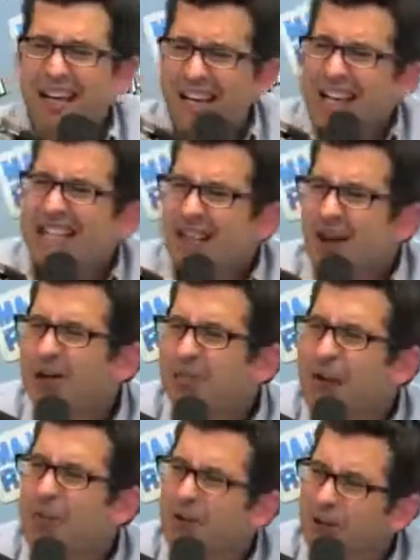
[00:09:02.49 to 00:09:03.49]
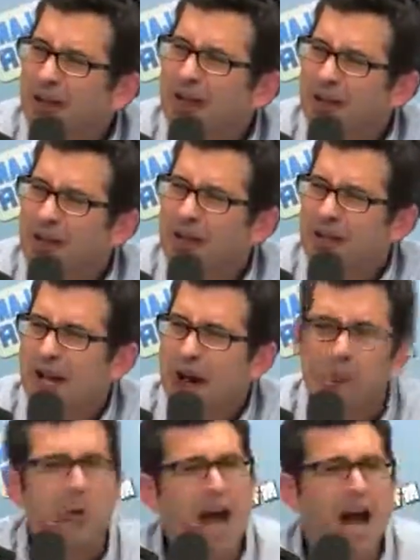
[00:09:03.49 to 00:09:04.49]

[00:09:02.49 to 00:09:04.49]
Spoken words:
It's those people 6 figures and up. We're